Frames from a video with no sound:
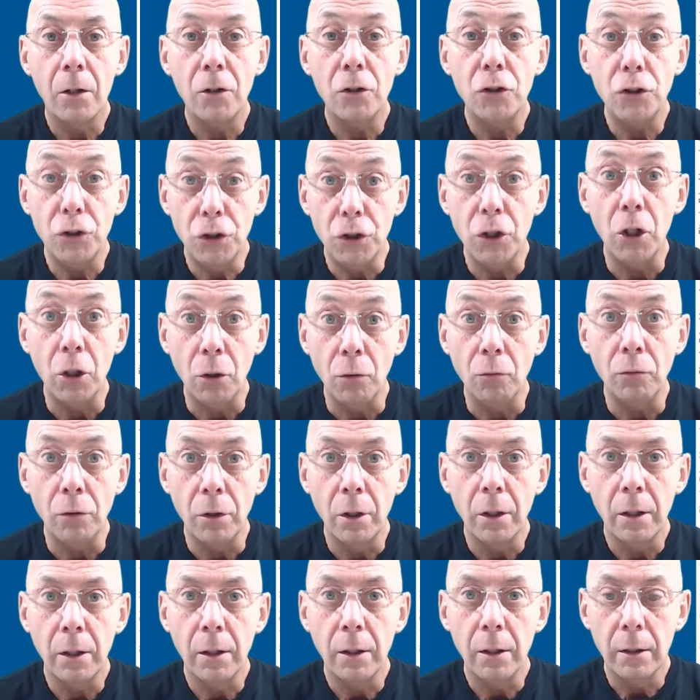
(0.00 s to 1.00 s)

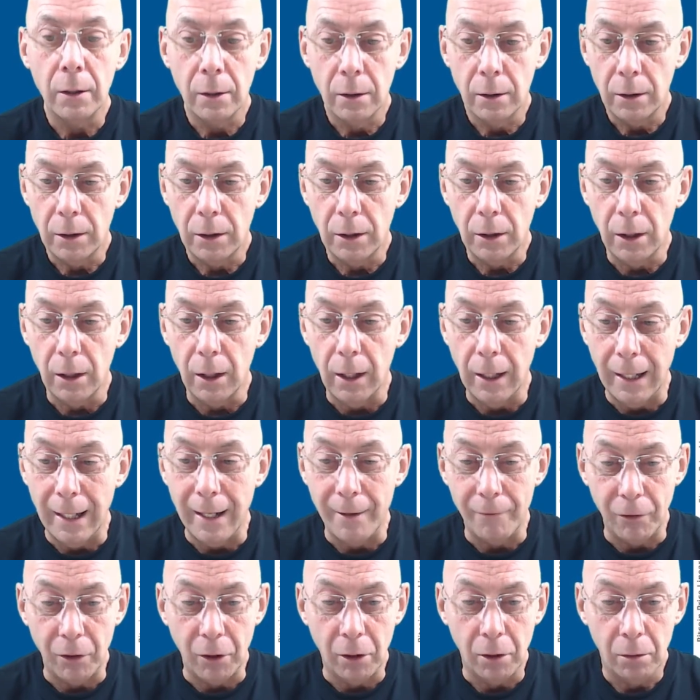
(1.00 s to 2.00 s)
June
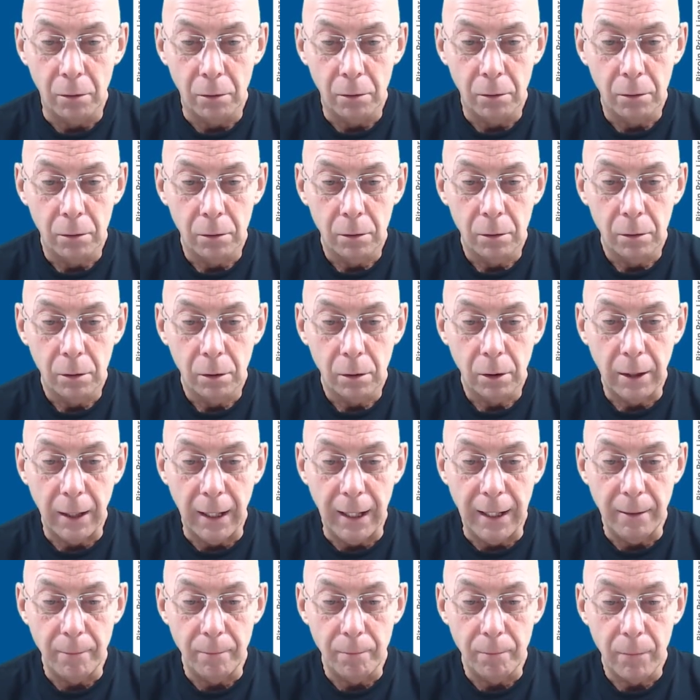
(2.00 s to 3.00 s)
11.
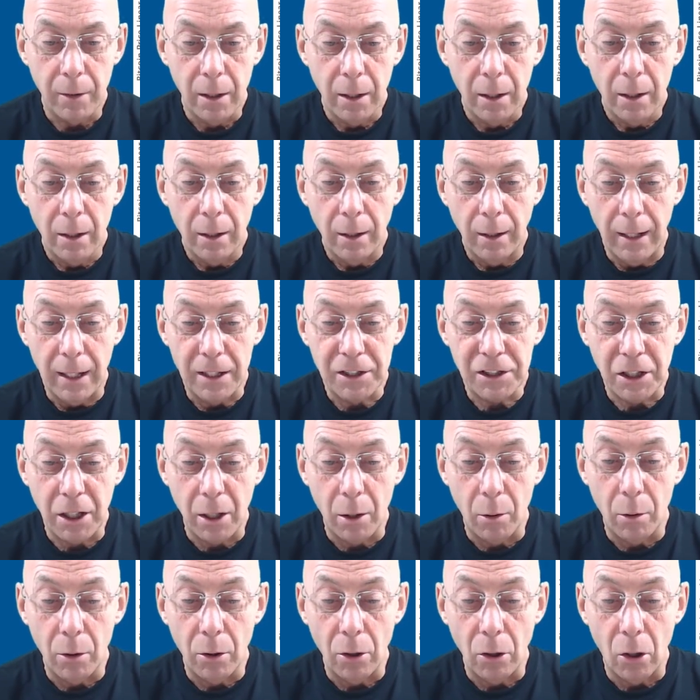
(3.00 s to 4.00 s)
Okay, let's
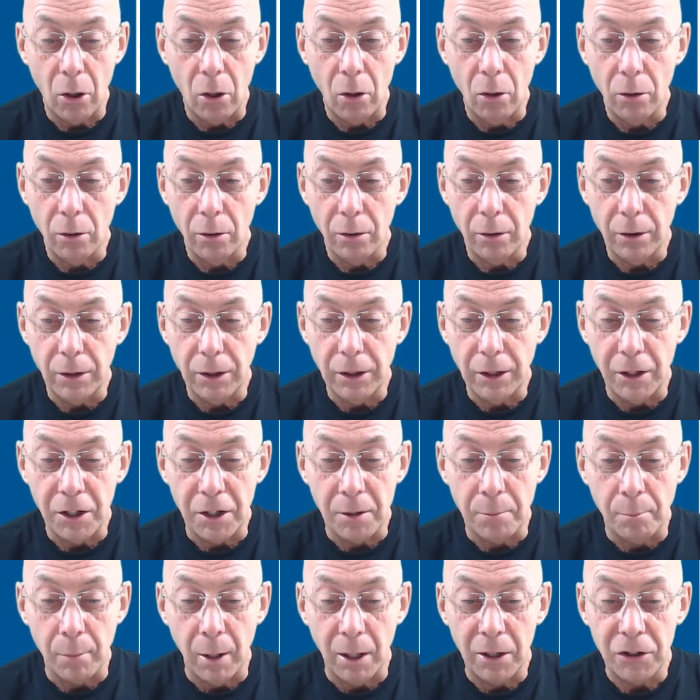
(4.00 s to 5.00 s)
go along, you know,
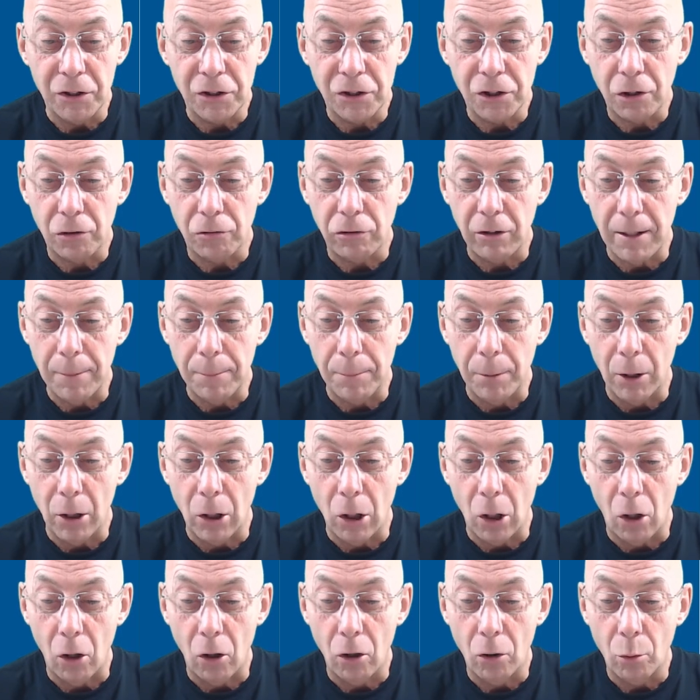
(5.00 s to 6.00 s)
the months creep
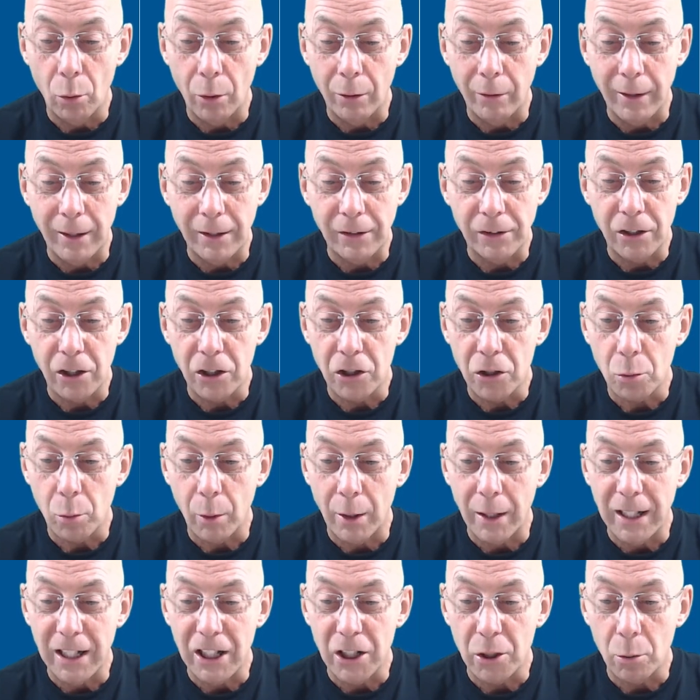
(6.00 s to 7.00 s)
along, we're into
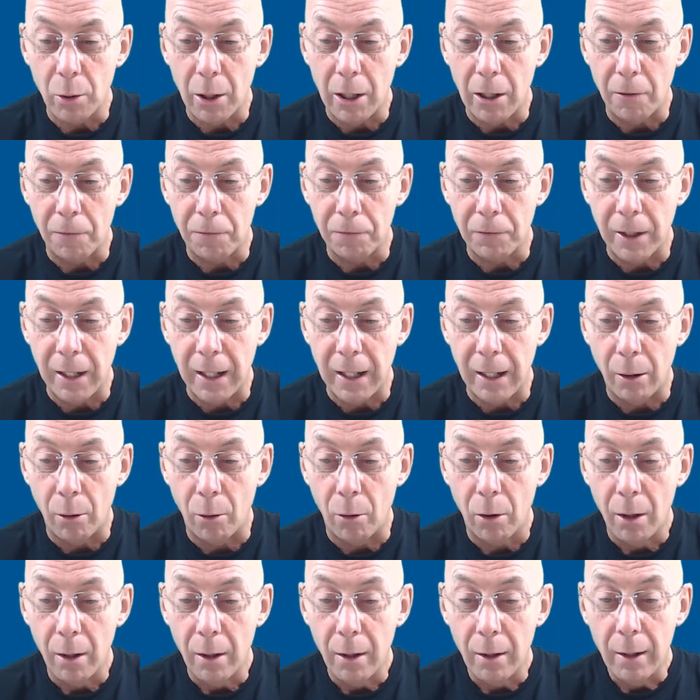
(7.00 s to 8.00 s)
2012
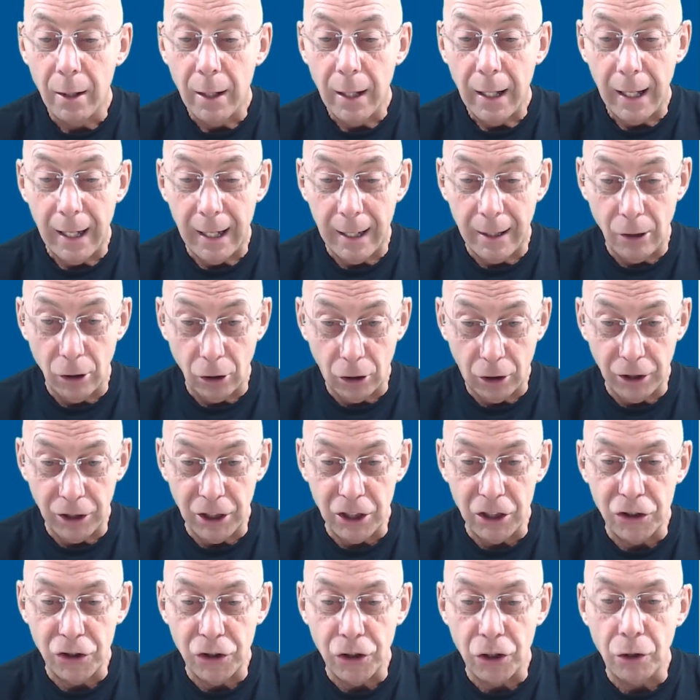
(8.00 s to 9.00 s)
now. And look at
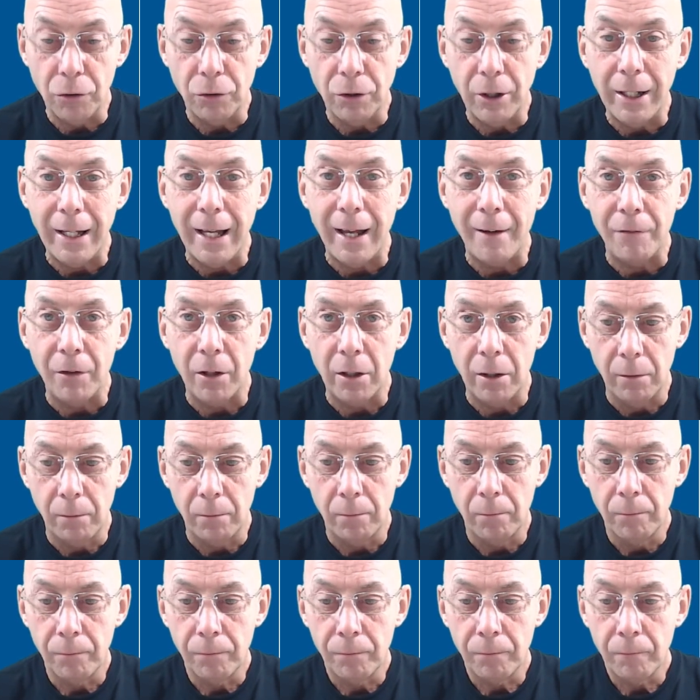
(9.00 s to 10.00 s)
this June 11,
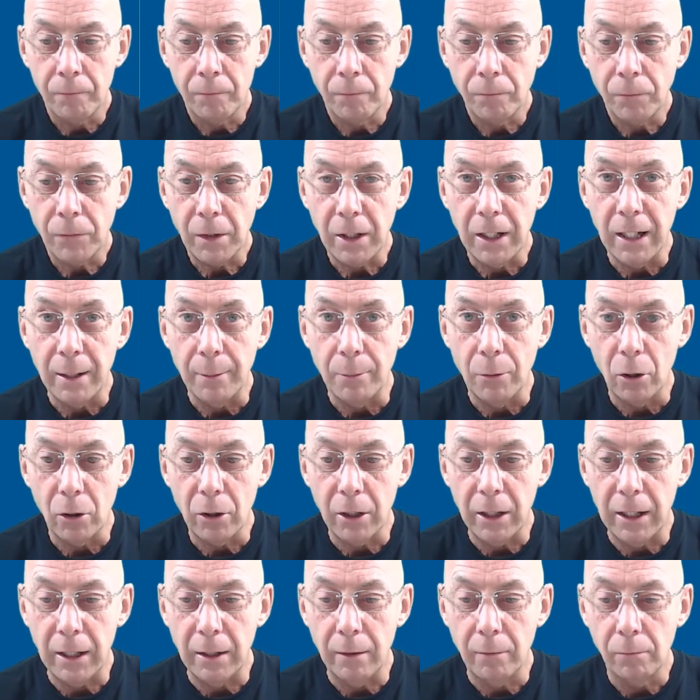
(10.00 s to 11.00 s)
keep
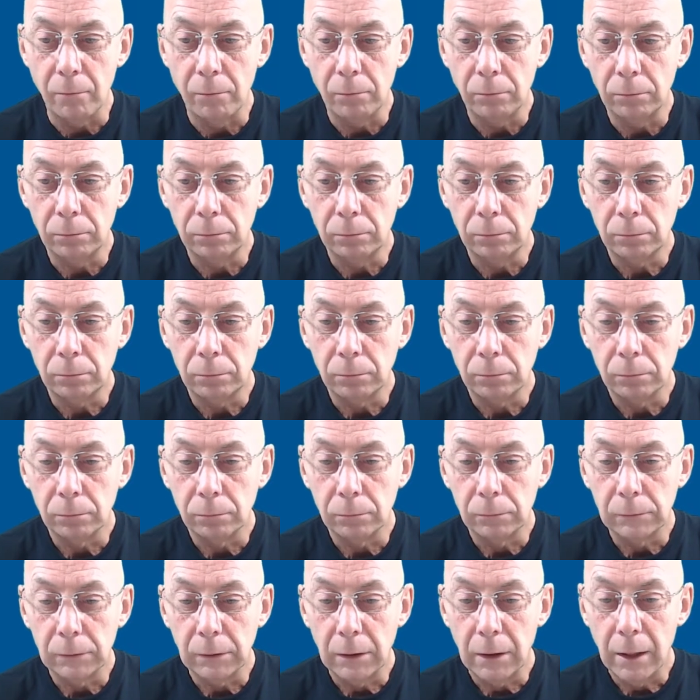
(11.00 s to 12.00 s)
looking.
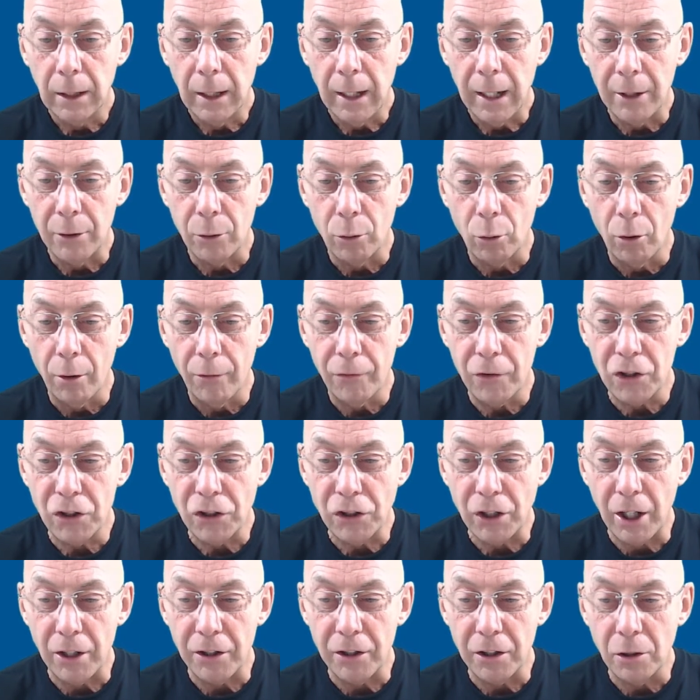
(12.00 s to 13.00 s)
And all of a
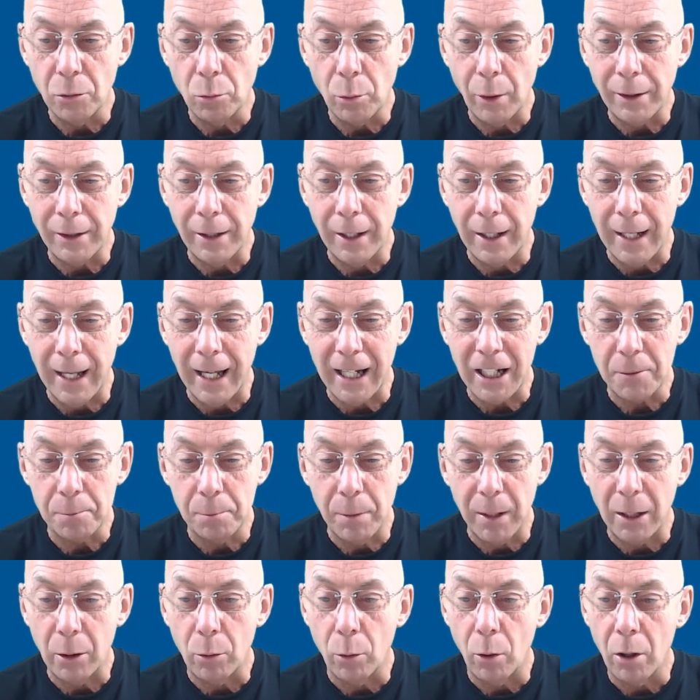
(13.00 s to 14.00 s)
sudden, when the next
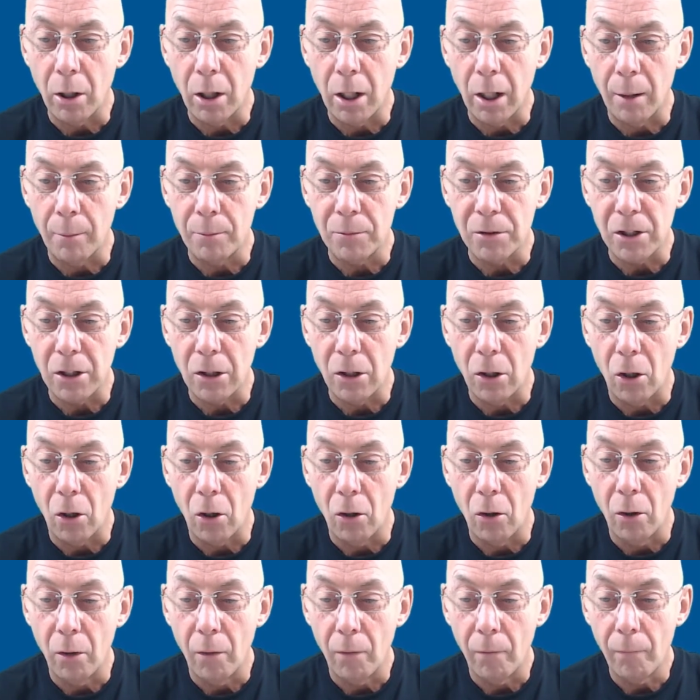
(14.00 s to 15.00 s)
big one comes
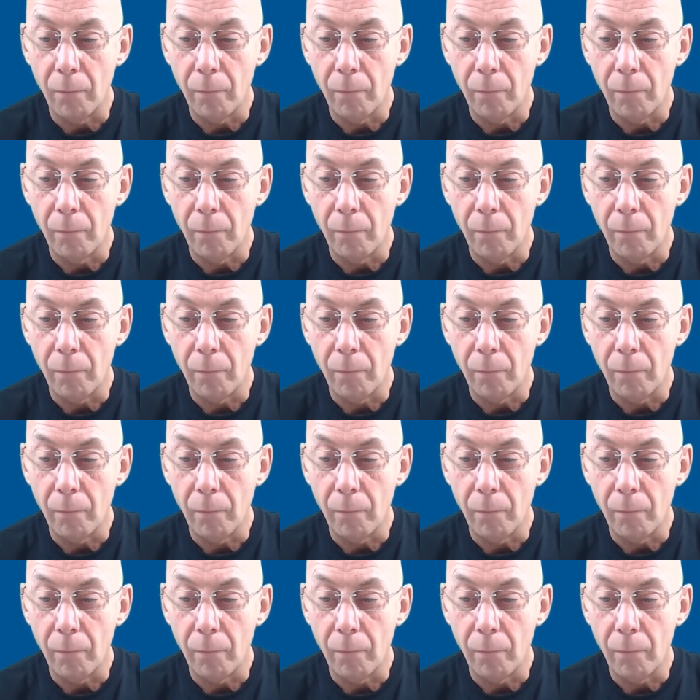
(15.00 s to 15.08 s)
along,